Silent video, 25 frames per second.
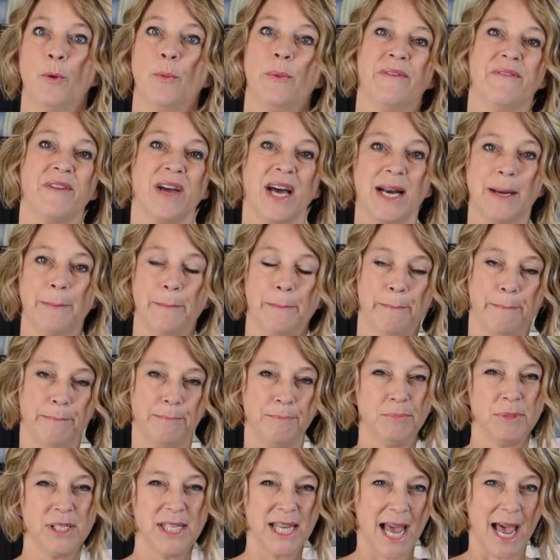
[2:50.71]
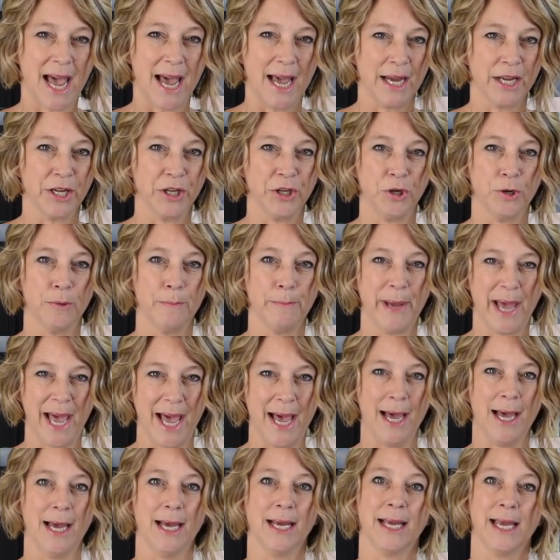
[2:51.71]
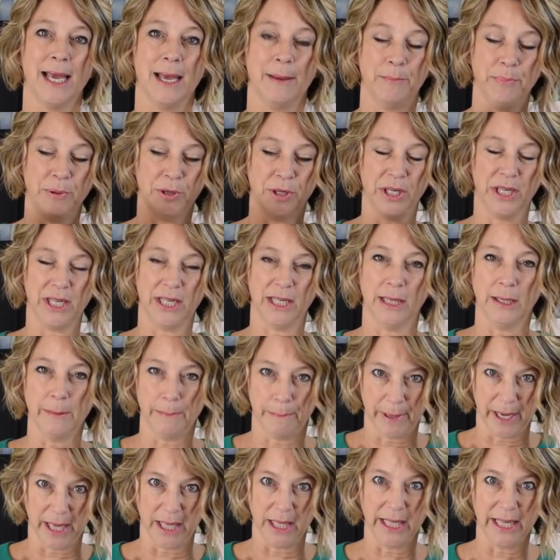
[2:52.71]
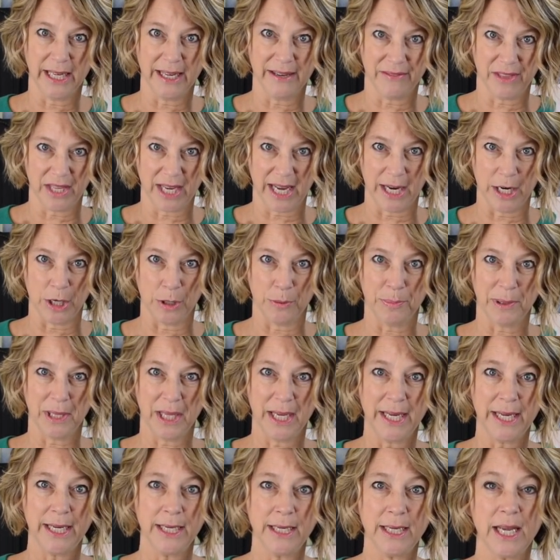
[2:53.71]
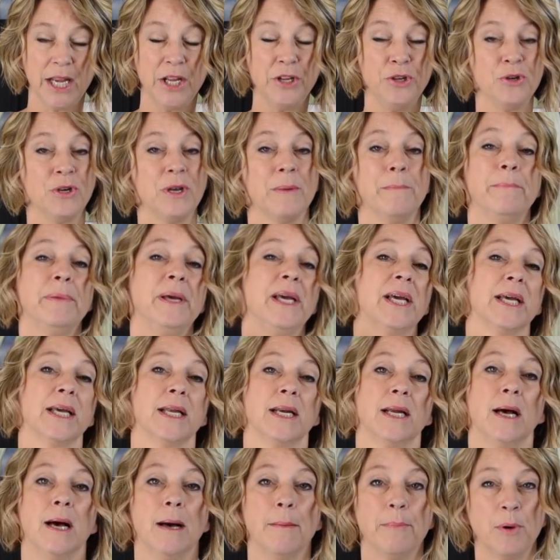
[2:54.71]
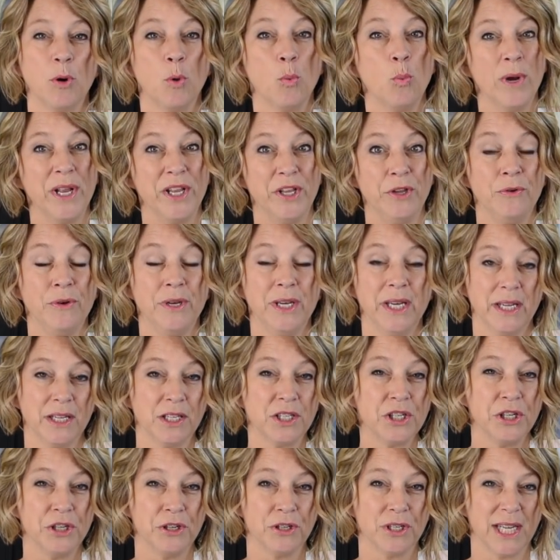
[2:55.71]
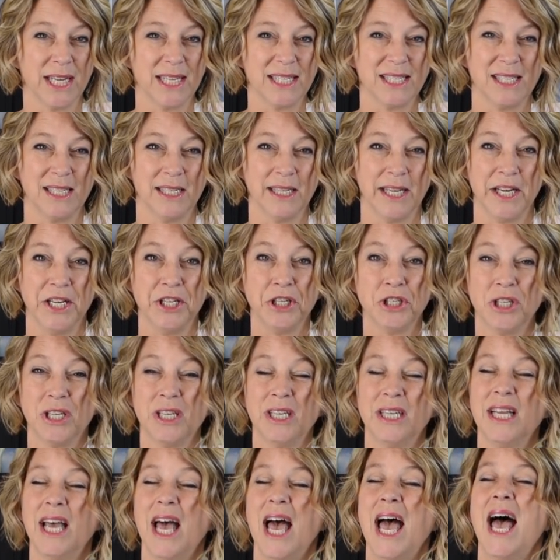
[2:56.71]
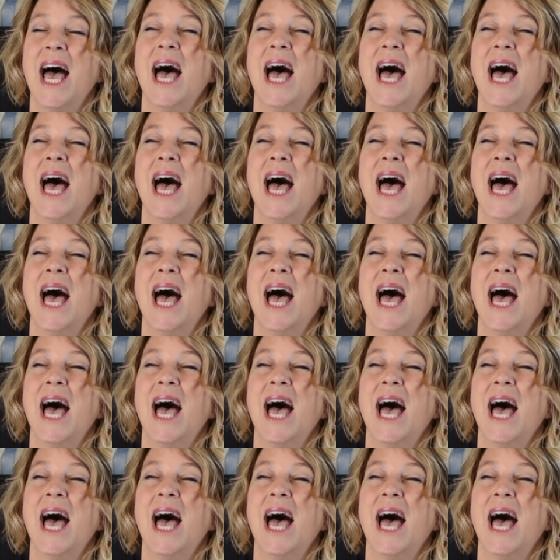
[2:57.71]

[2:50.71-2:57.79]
We've got to tag your bag and put it in the belly of the airplane, and you can pick it up when you get to your destination.